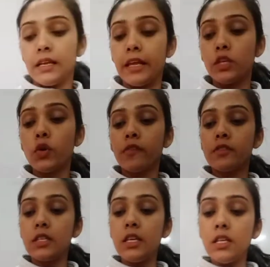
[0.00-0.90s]
Like you have
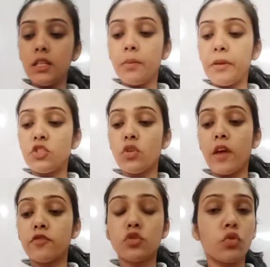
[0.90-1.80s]
seen in the picture I
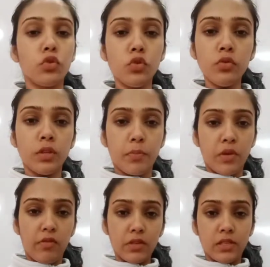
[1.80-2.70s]
have shown you in the
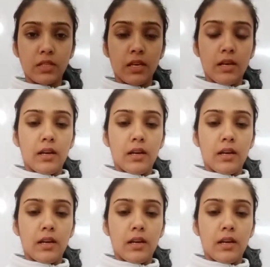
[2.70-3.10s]
previous